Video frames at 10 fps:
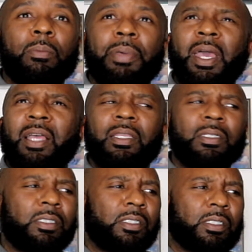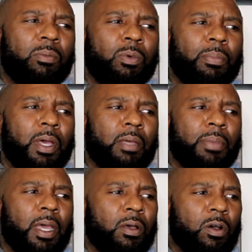think it's at least a couple Bay
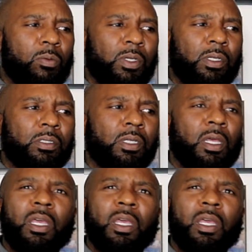homies,